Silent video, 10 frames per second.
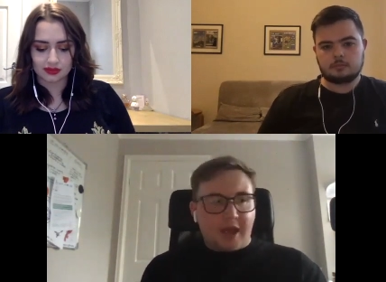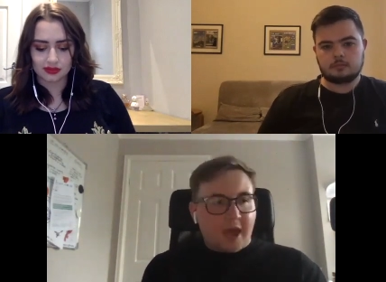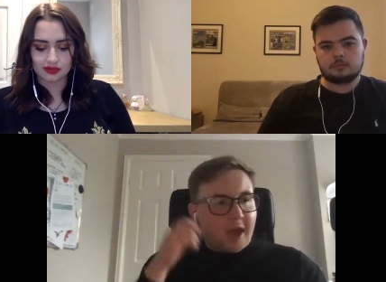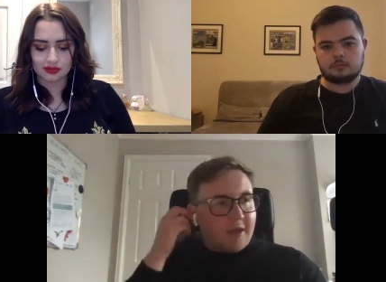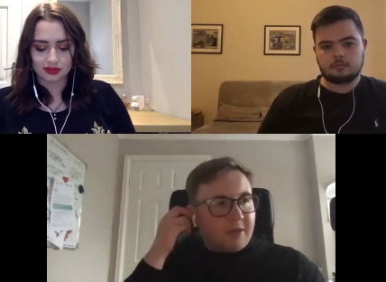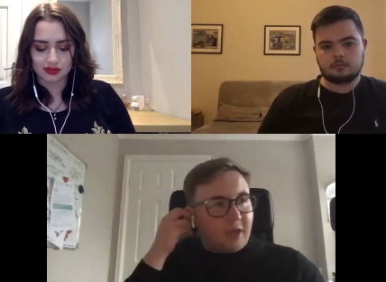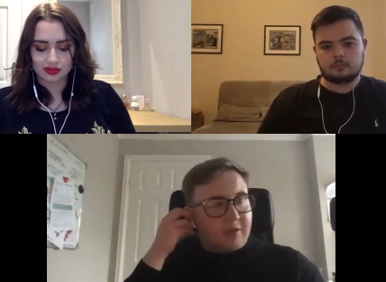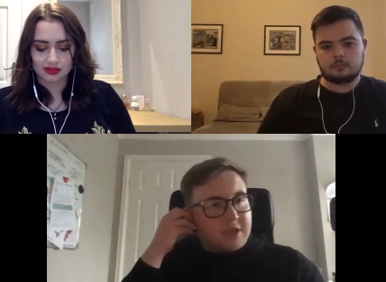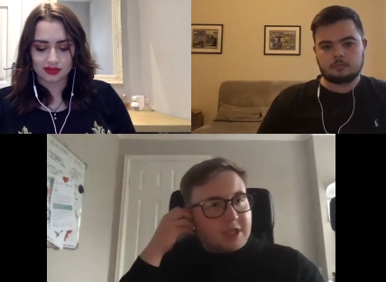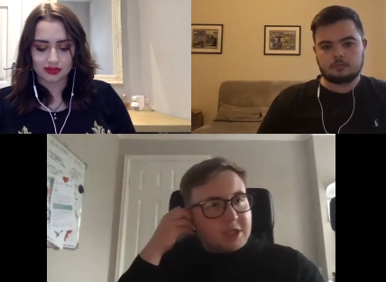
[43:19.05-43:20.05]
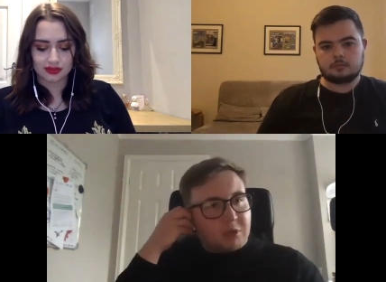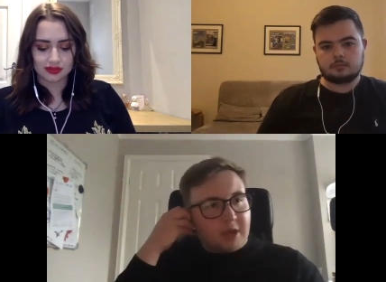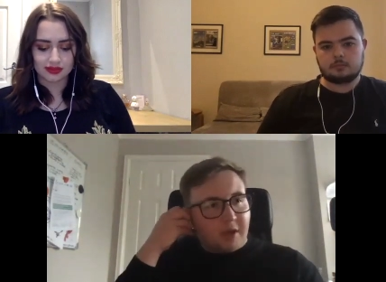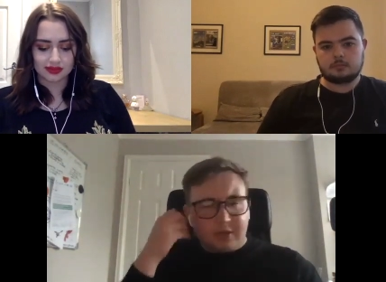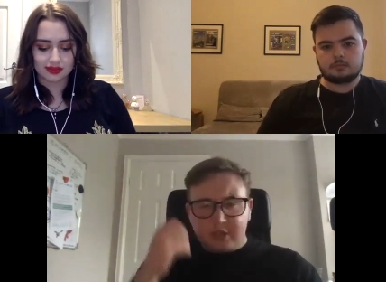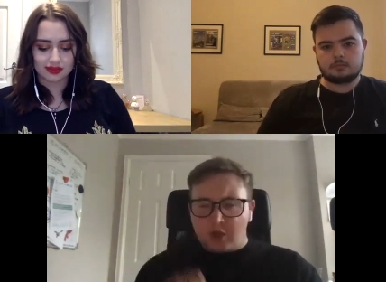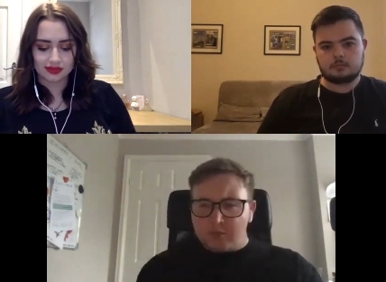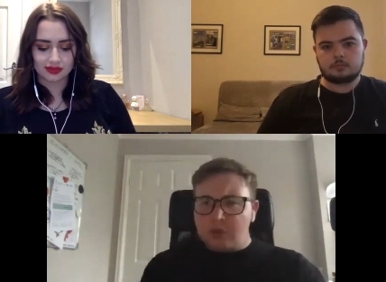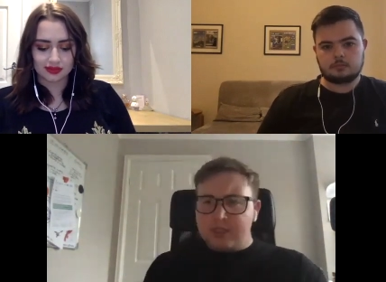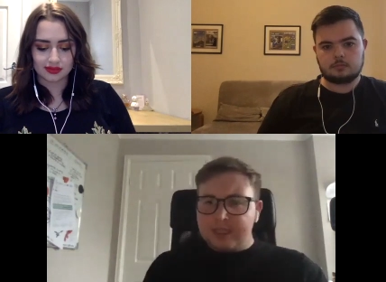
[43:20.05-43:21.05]
Speaker 1: Uh, obviously, this week I think
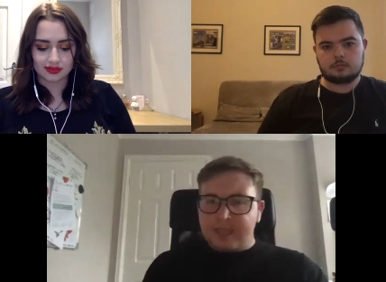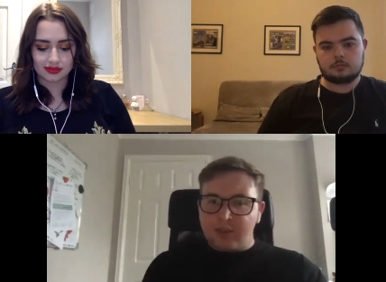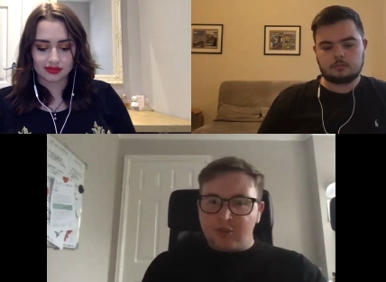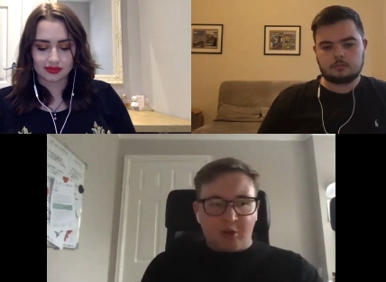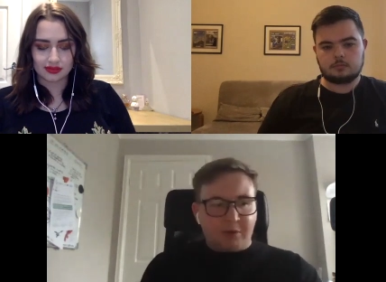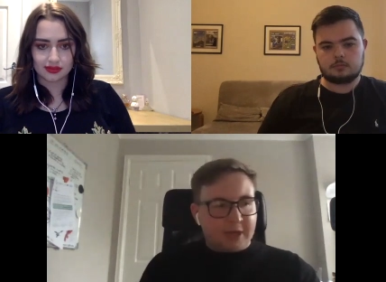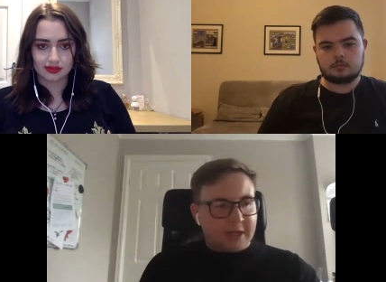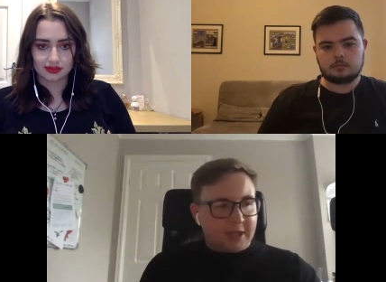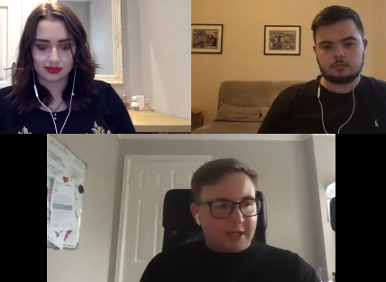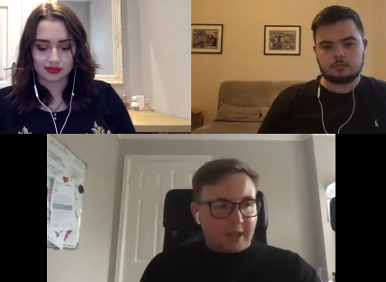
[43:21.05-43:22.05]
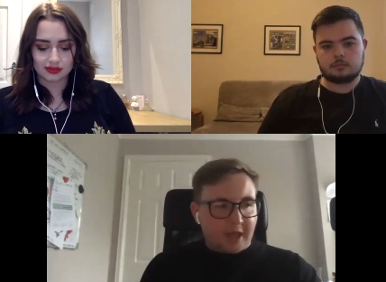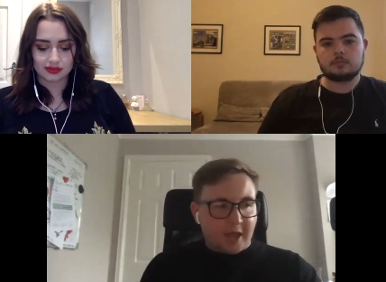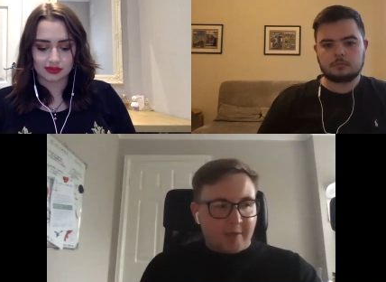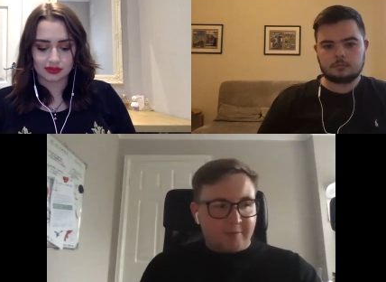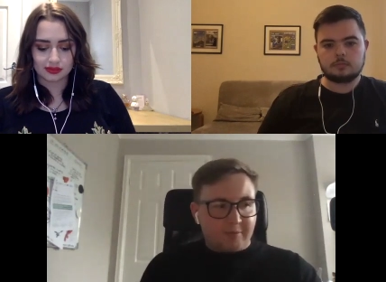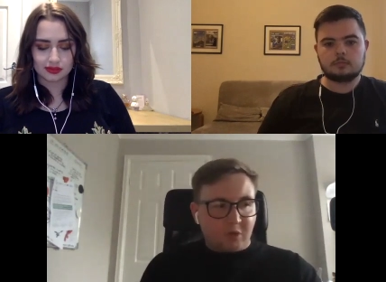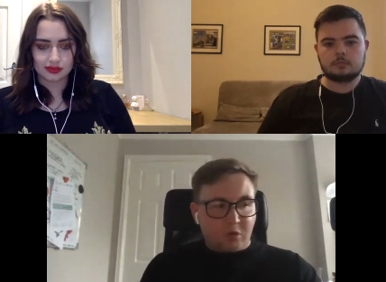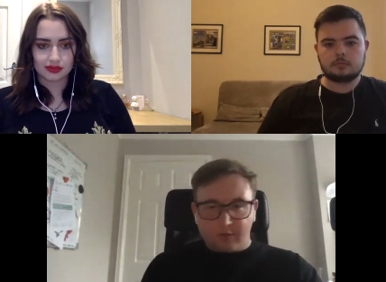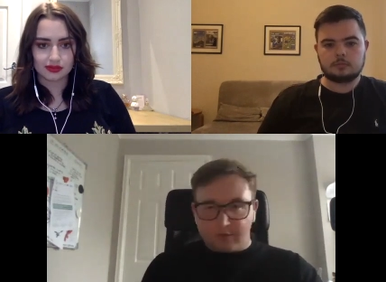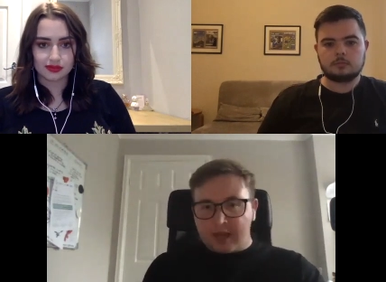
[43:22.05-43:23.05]
Tottenham did get Europa League um,
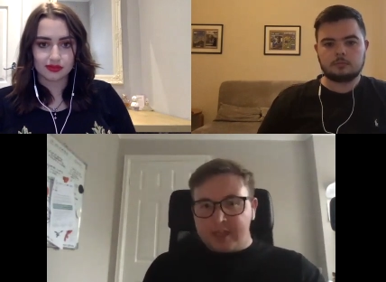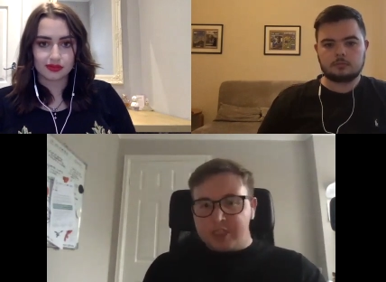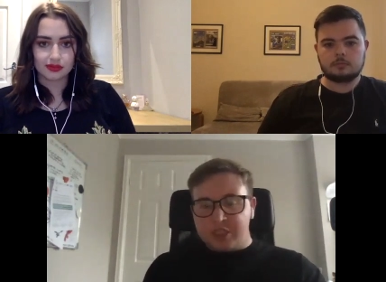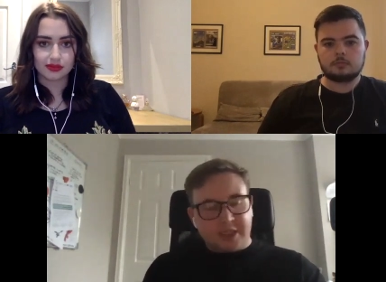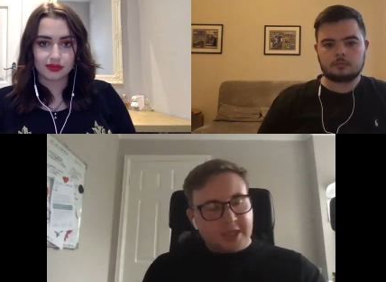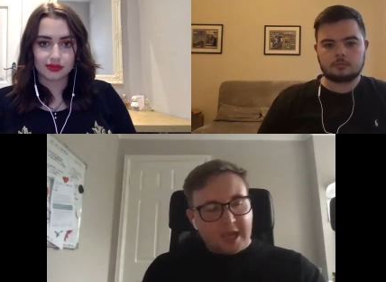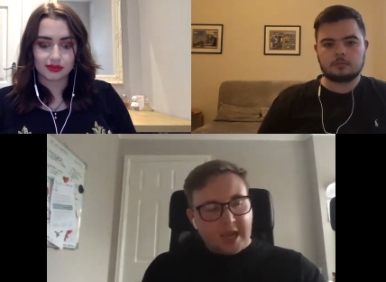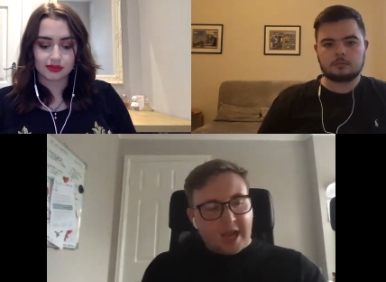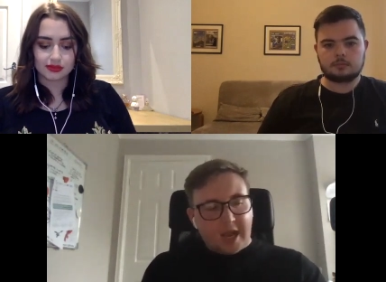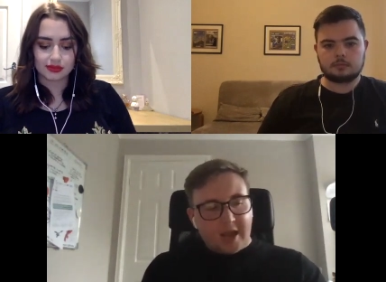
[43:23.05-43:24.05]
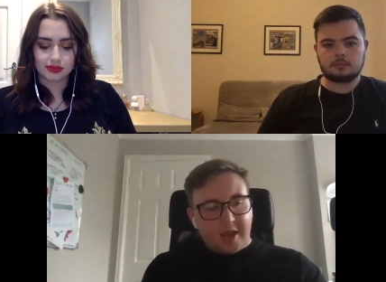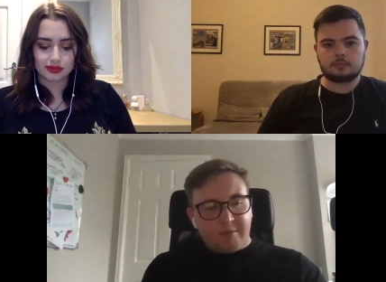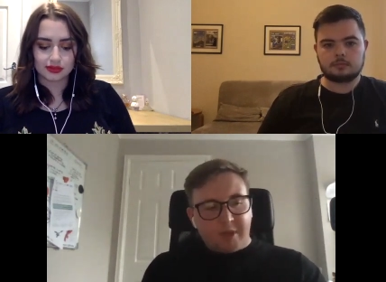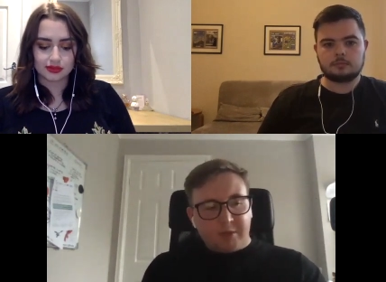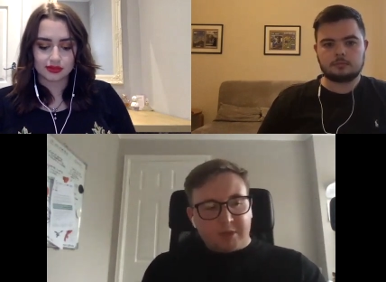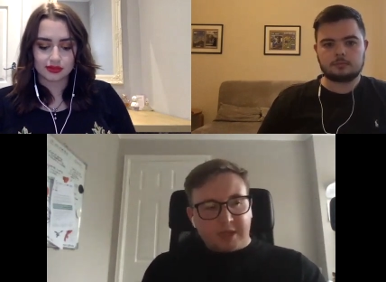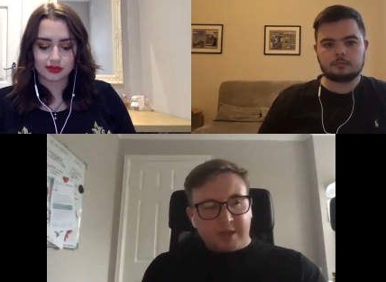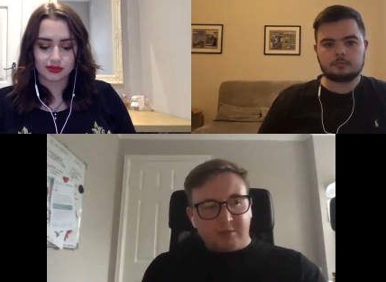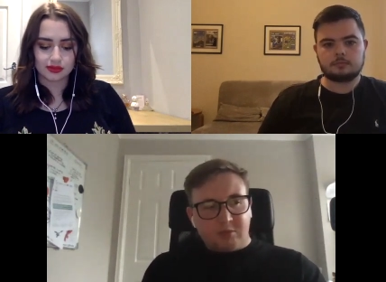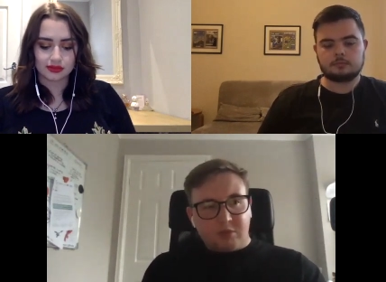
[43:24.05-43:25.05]
qualification, and people
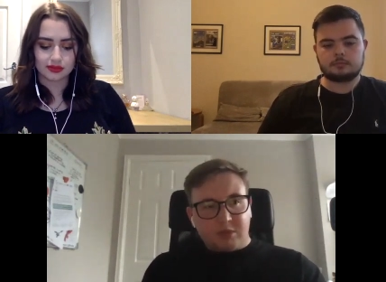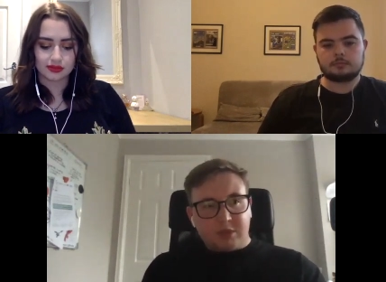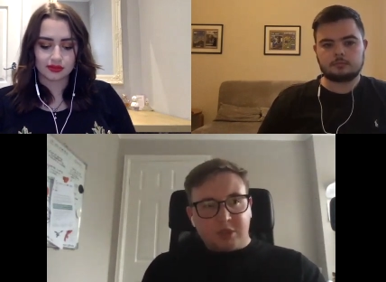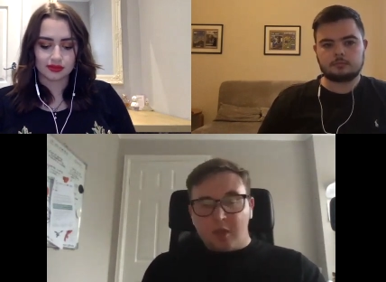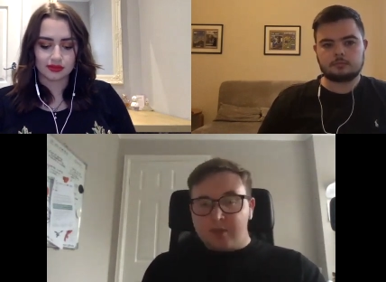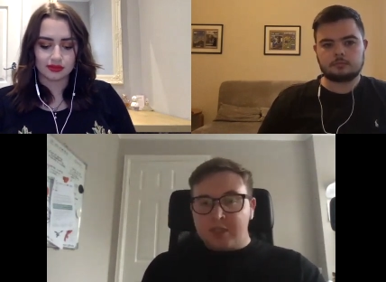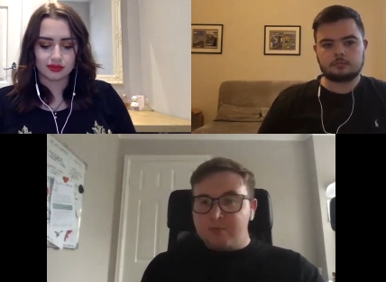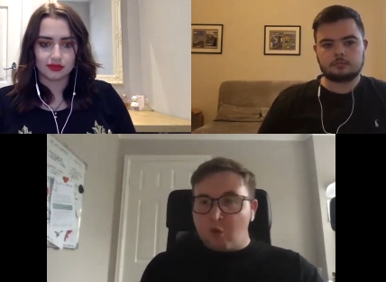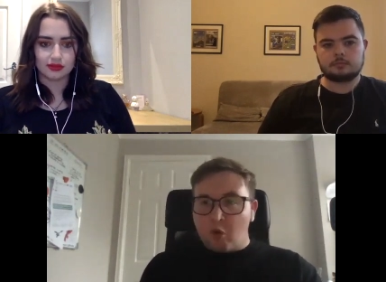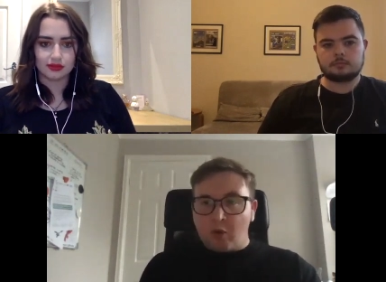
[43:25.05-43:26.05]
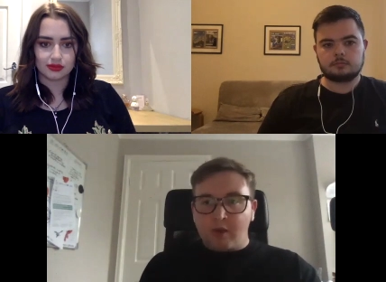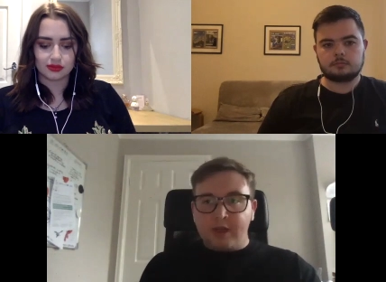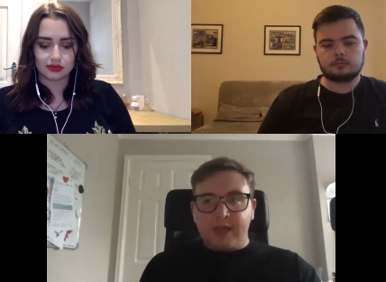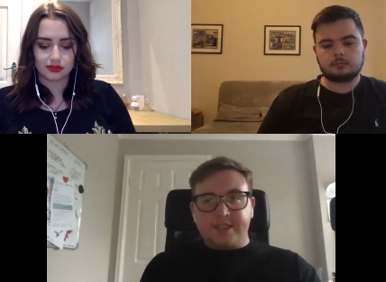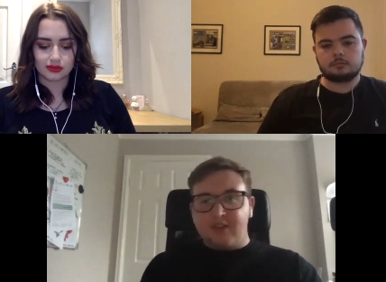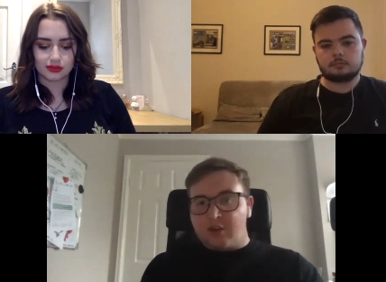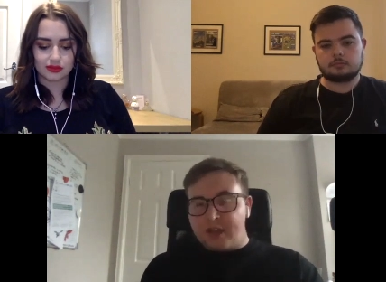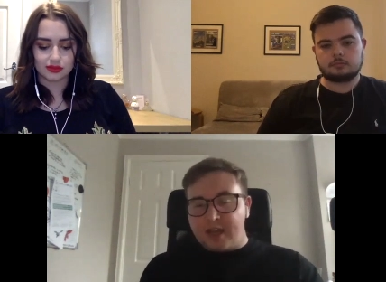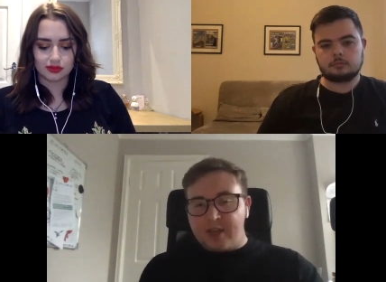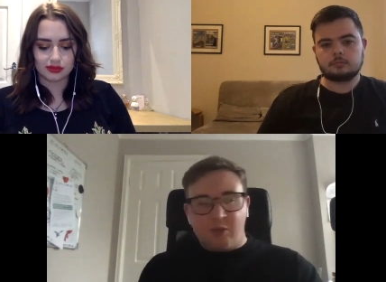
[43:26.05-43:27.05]
saying Jose's boring. He hasn't
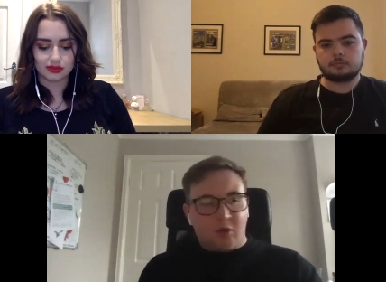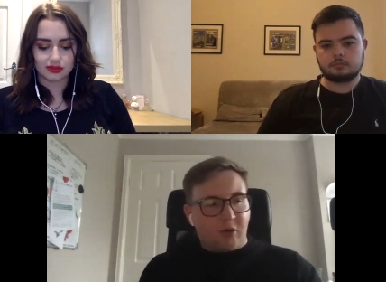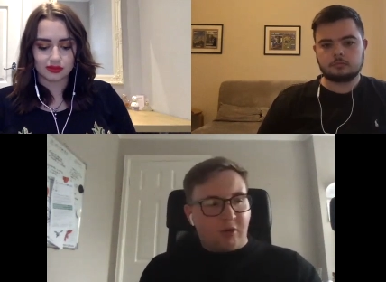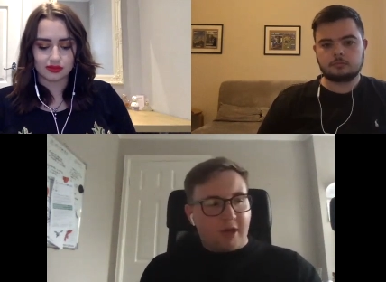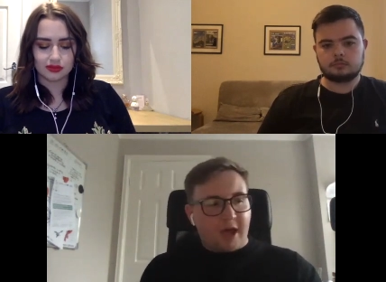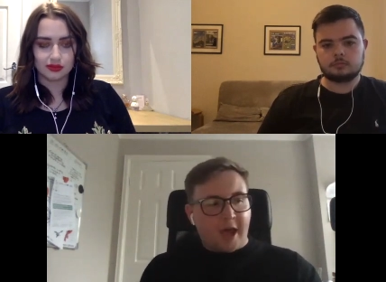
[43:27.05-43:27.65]
got it anymore.